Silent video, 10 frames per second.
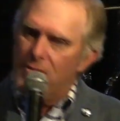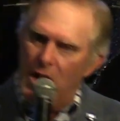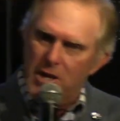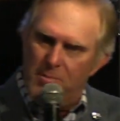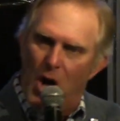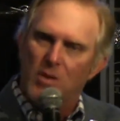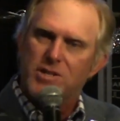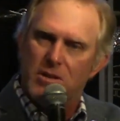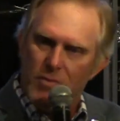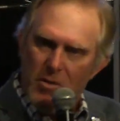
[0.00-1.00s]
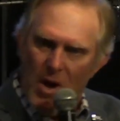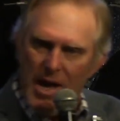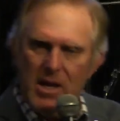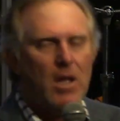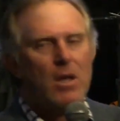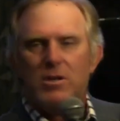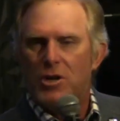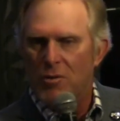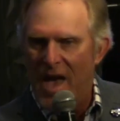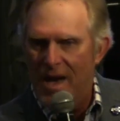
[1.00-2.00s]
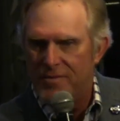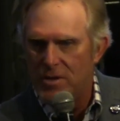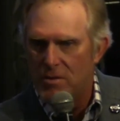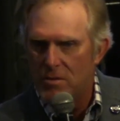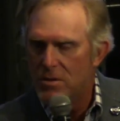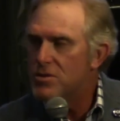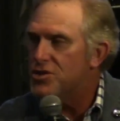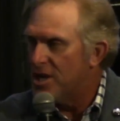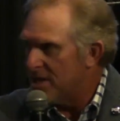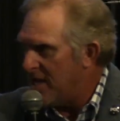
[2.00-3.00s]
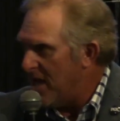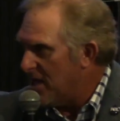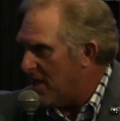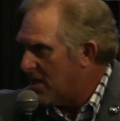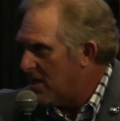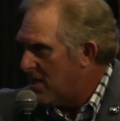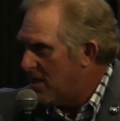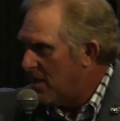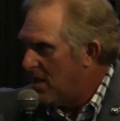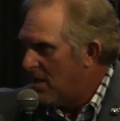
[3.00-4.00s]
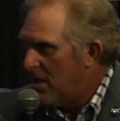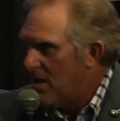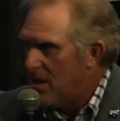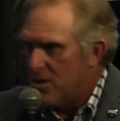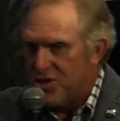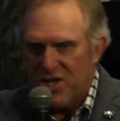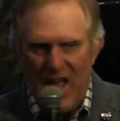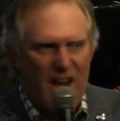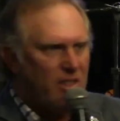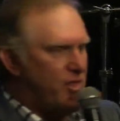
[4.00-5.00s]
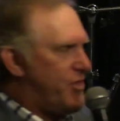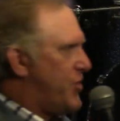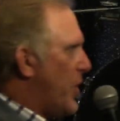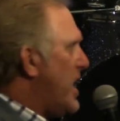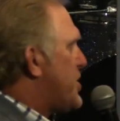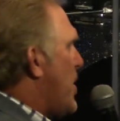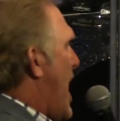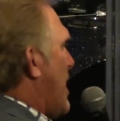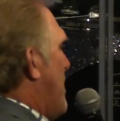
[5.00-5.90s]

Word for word: ready to pause it and rewind it, you don't have to. She can tell you. She got a three track